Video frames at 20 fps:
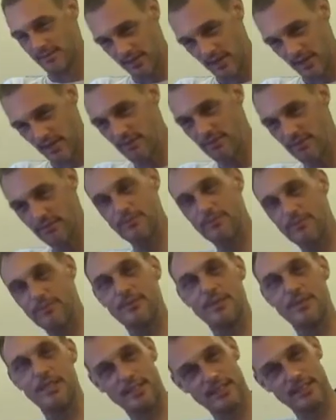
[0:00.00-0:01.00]
So
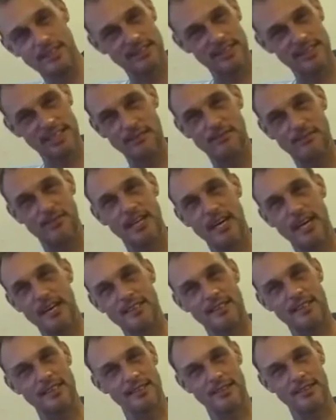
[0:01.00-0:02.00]
we just keep
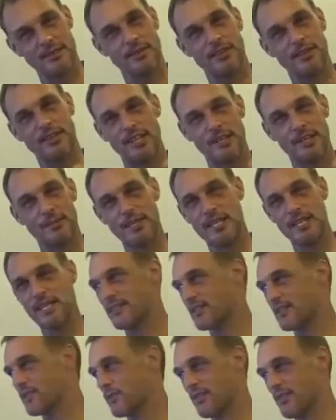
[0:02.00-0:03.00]
forgetting that we're in a
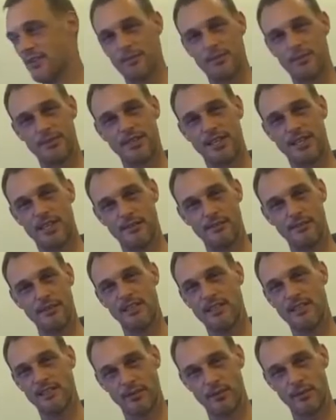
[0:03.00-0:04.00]
medium, we're in a particular
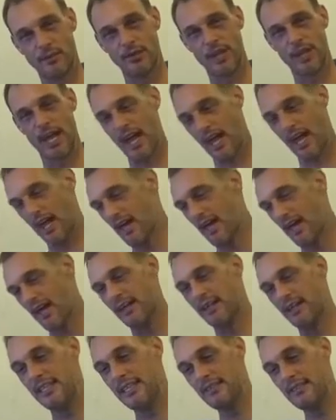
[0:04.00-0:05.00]
medium called air.
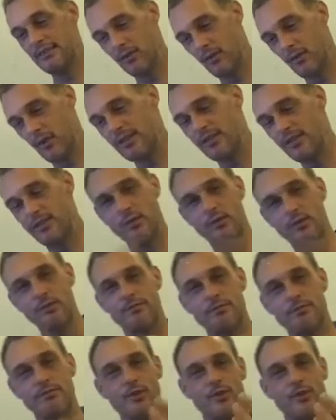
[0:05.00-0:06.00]
And even when
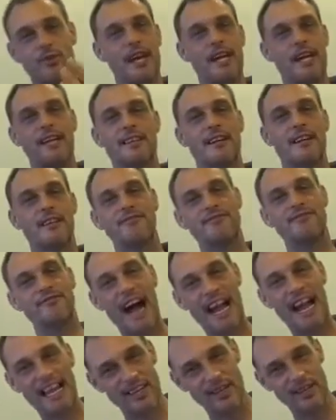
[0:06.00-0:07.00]
you create a
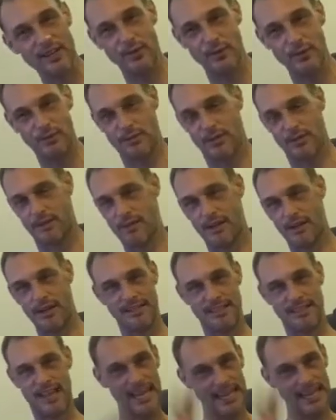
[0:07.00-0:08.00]
vacuum
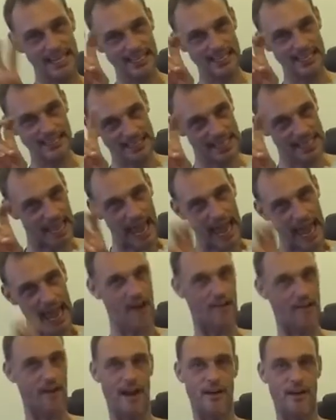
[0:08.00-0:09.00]
by taking the
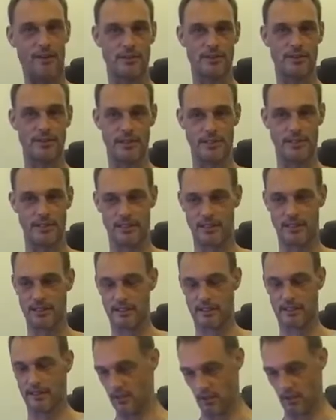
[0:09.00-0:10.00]
air out,
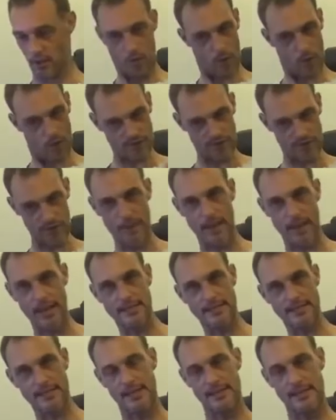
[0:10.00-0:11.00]
what's
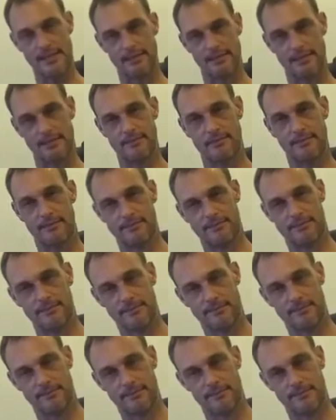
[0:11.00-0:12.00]
replaced it?
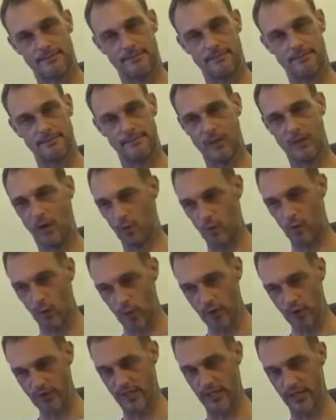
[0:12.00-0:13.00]
Not
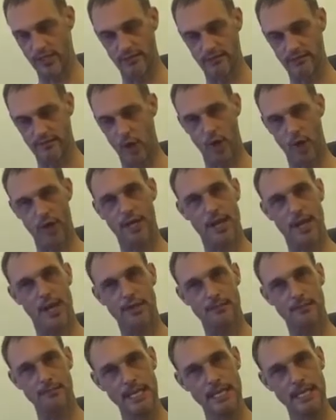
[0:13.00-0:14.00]
water, not
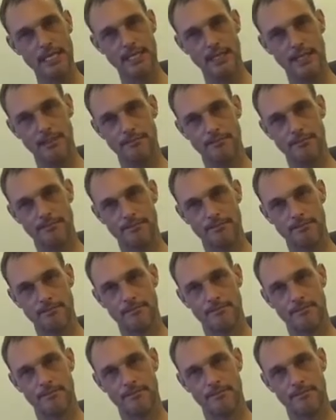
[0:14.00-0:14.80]
another medium.